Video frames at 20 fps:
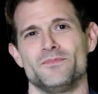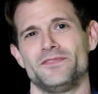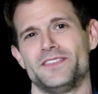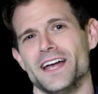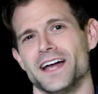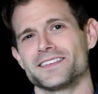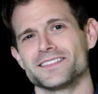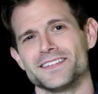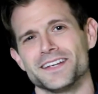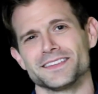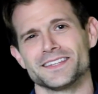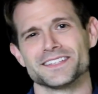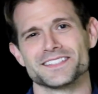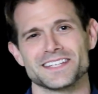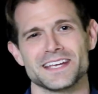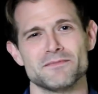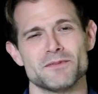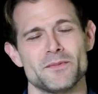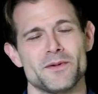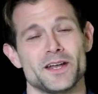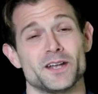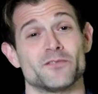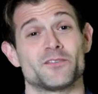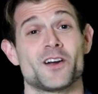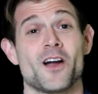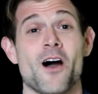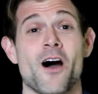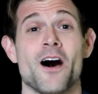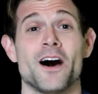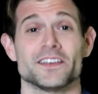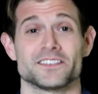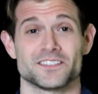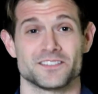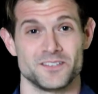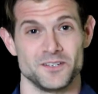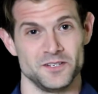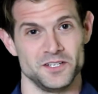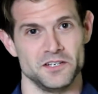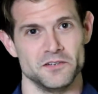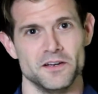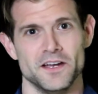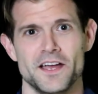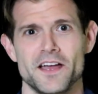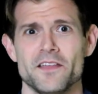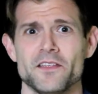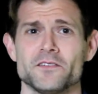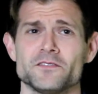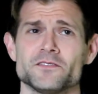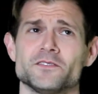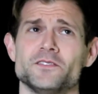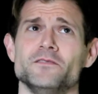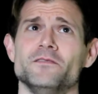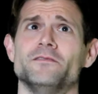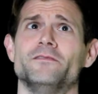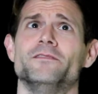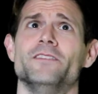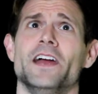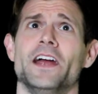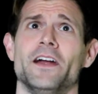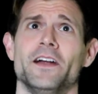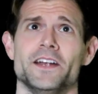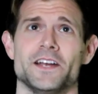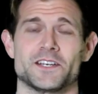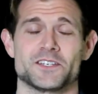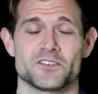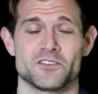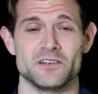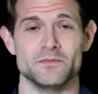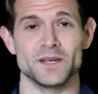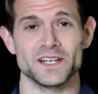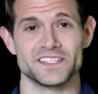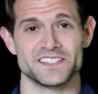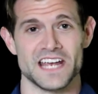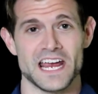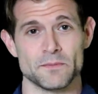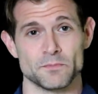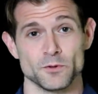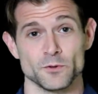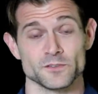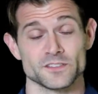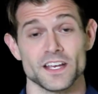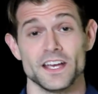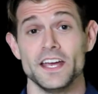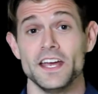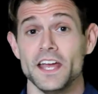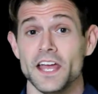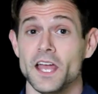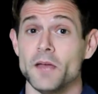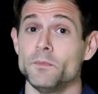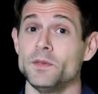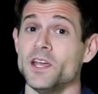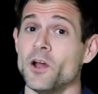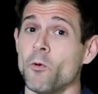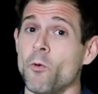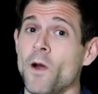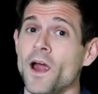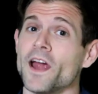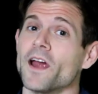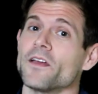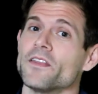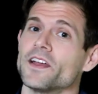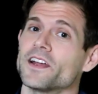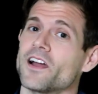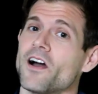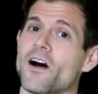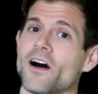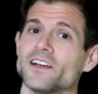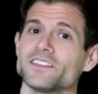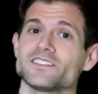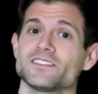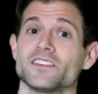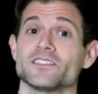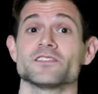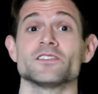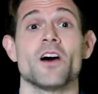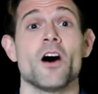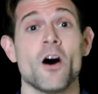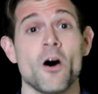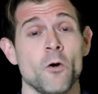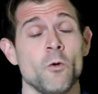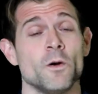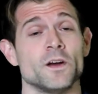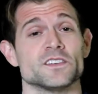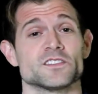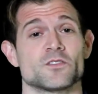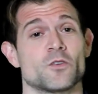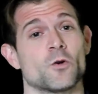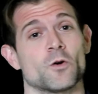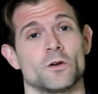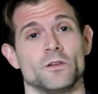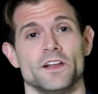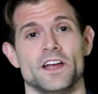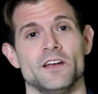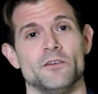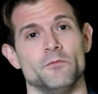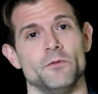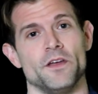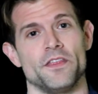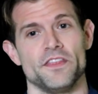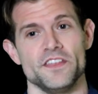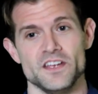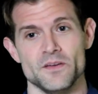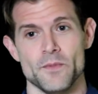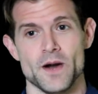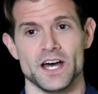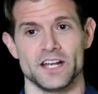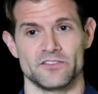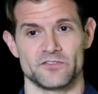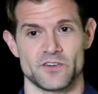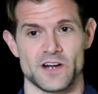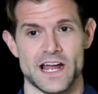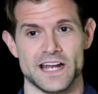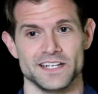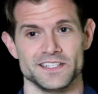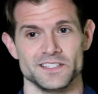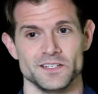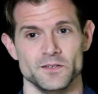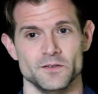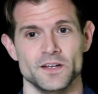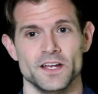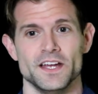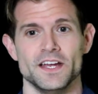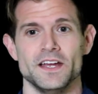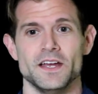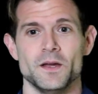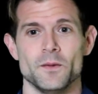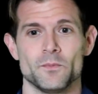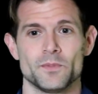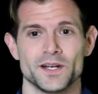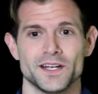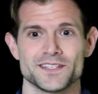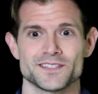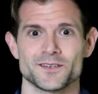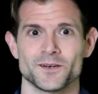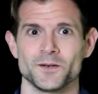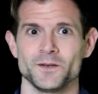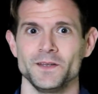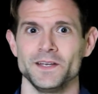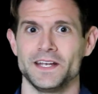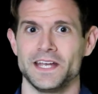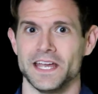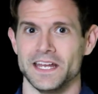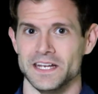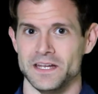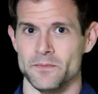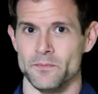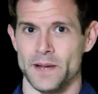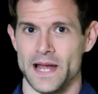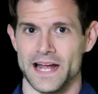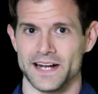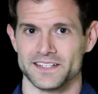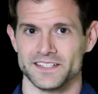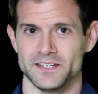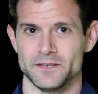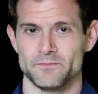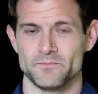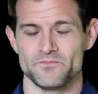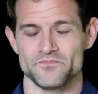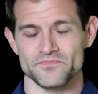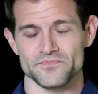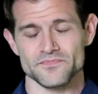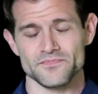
that's not the same amount of cost to you. Those are two very extreme examples and be aware that cost doesn't always correlate with the amount of gratitude, but it certainly can impact it.